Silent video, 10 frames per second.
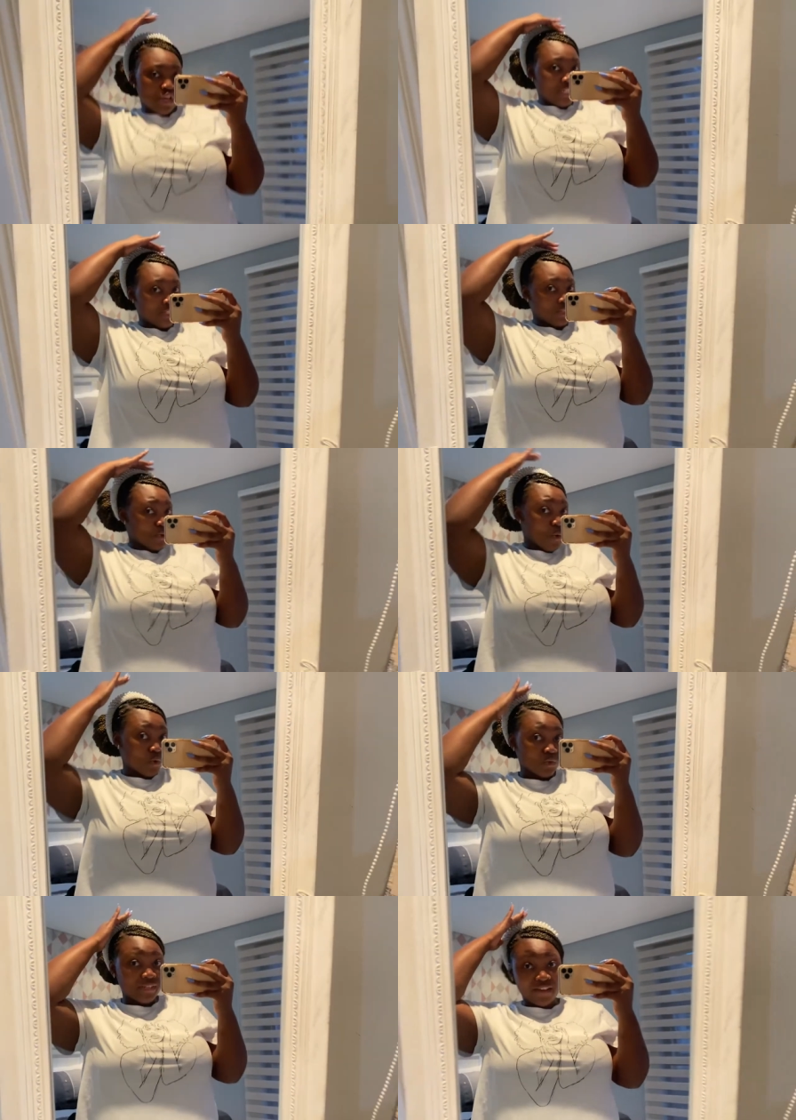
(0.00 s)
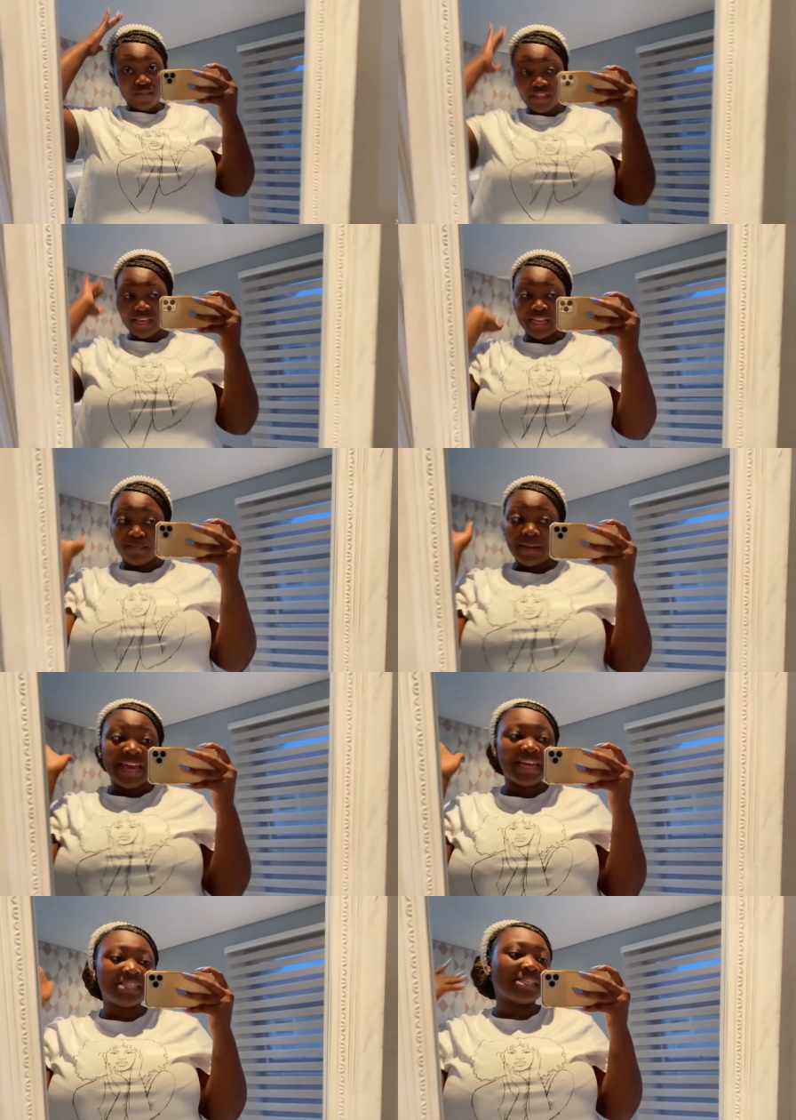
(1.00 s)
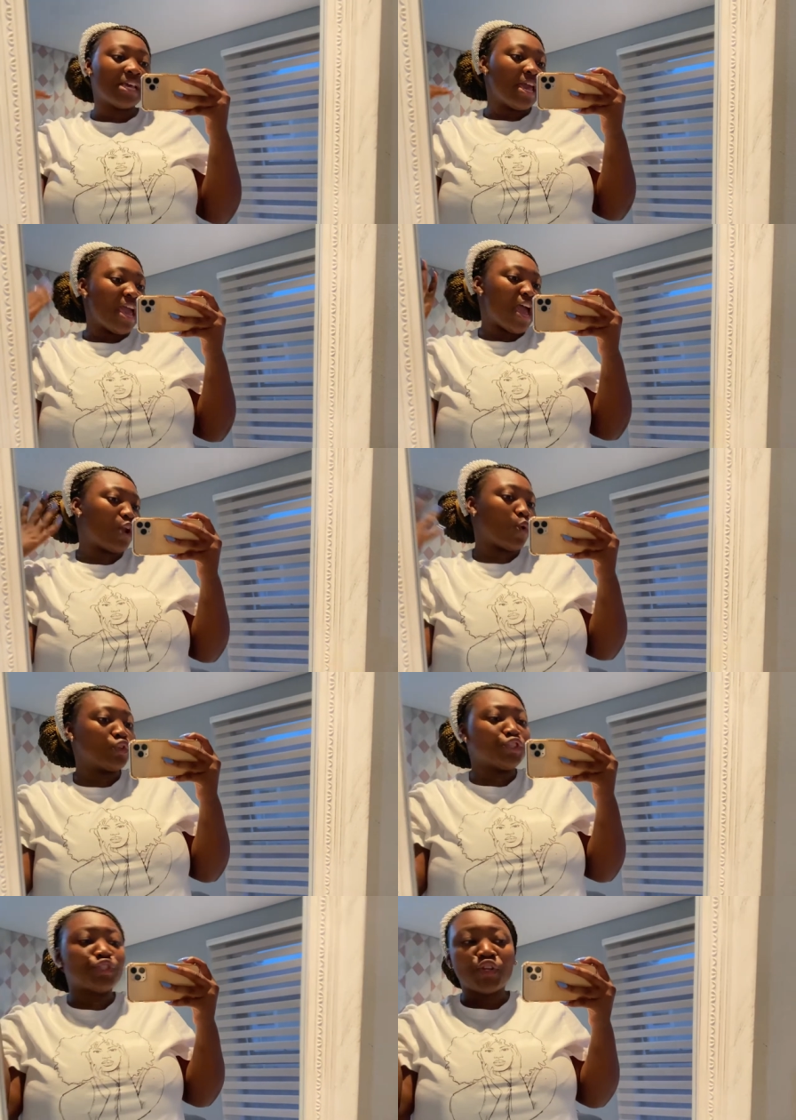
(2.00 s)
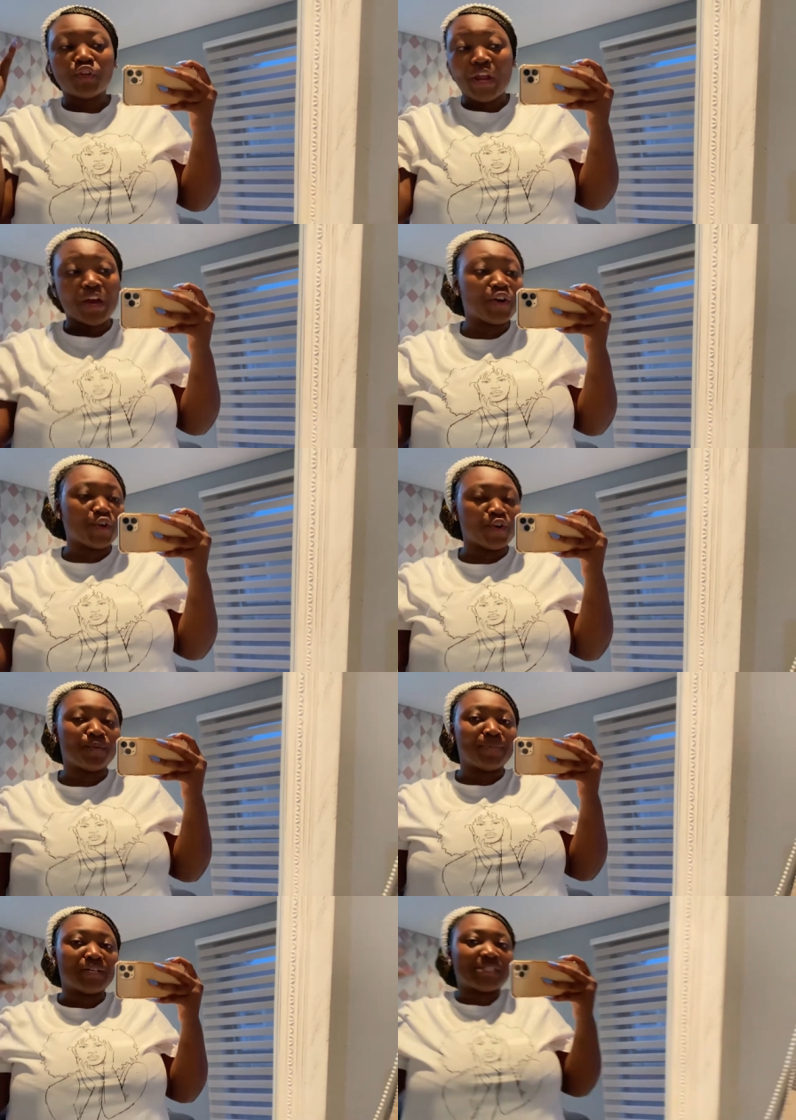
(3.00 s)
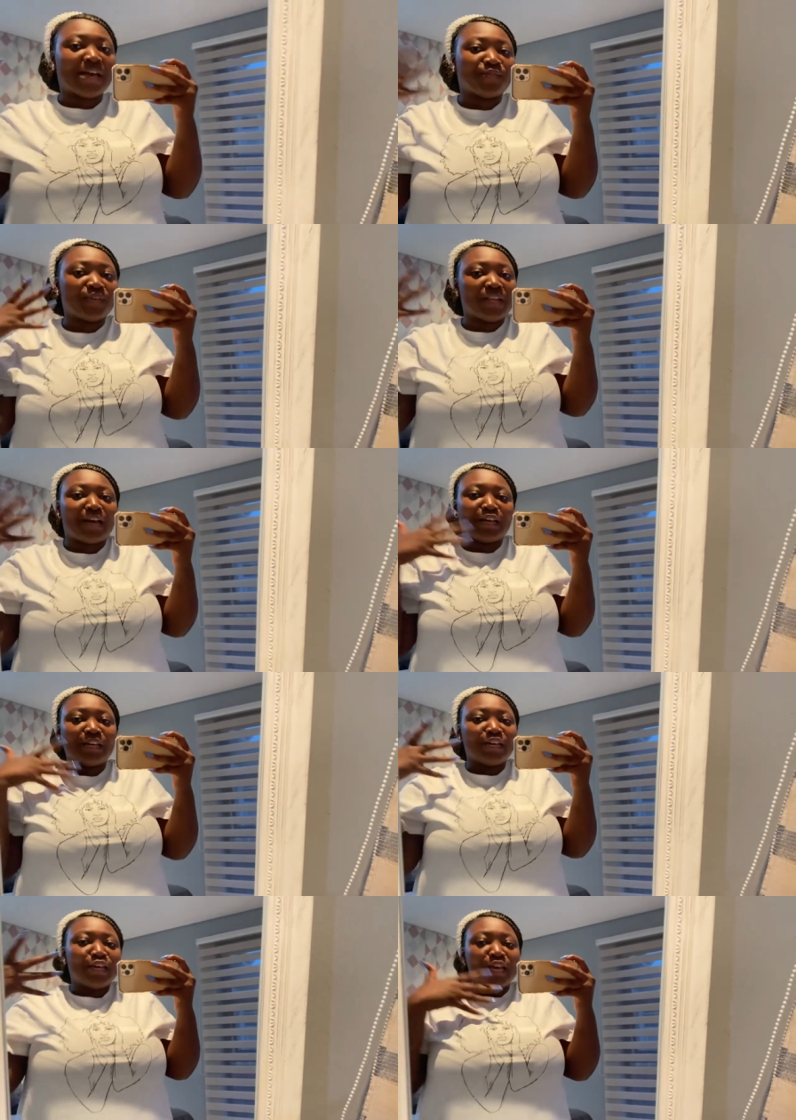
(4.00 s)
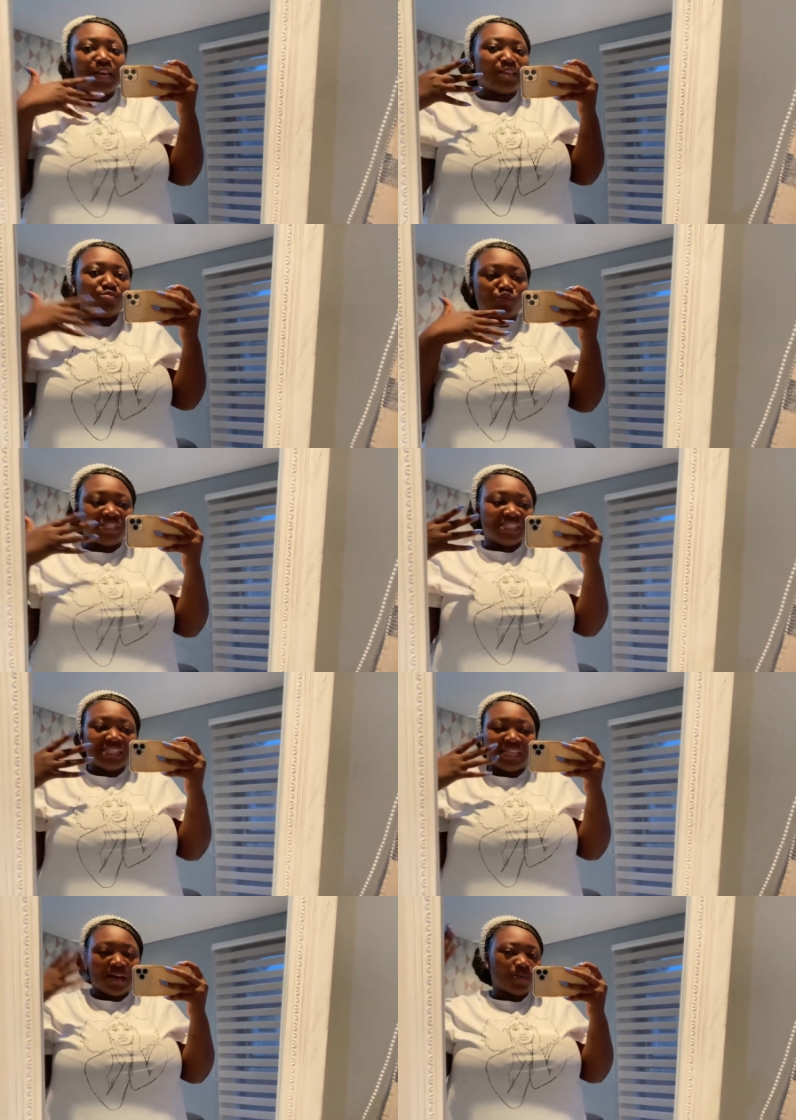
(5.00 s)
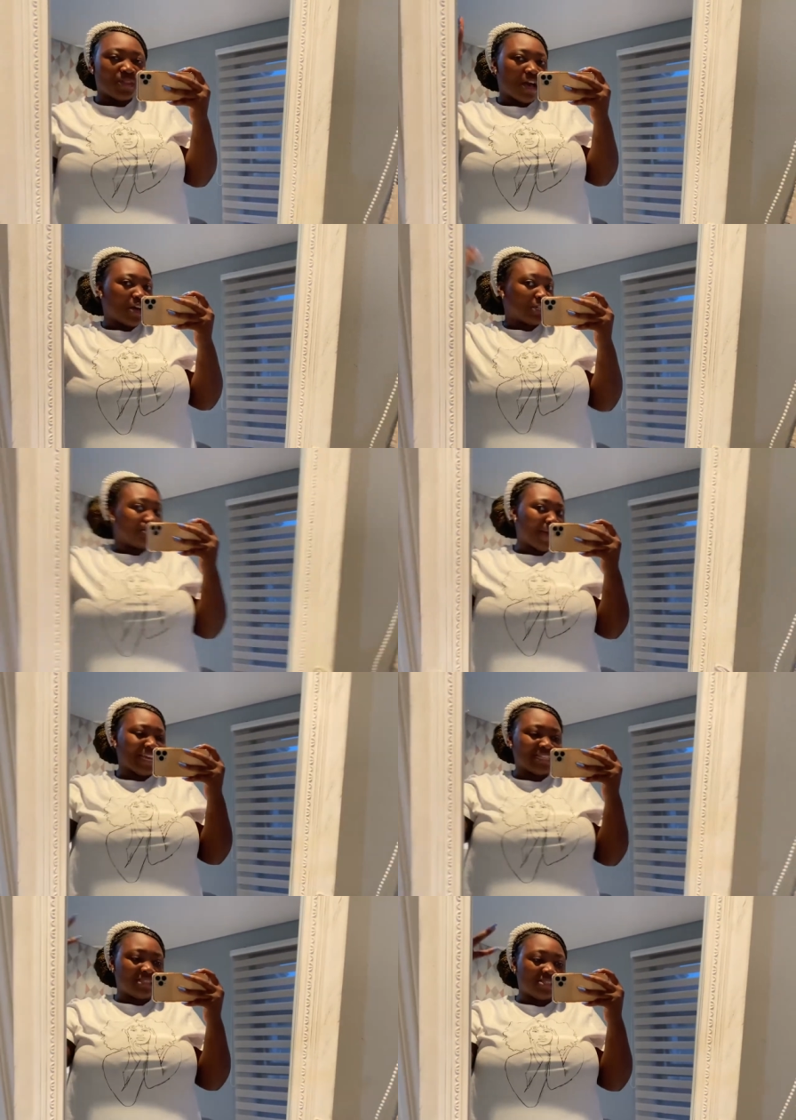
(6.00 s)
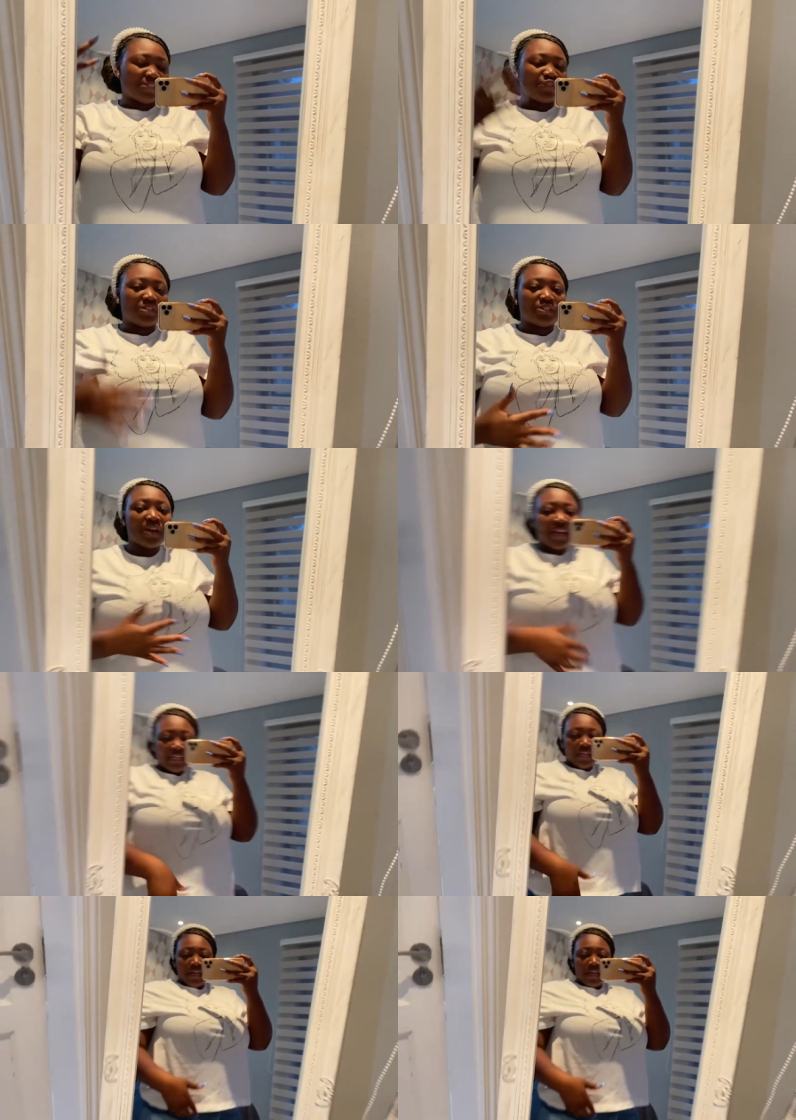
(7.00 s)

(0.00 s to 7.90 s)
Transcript: So to hold everything in place and also to look like a girl because I feel like that without my accessories, right?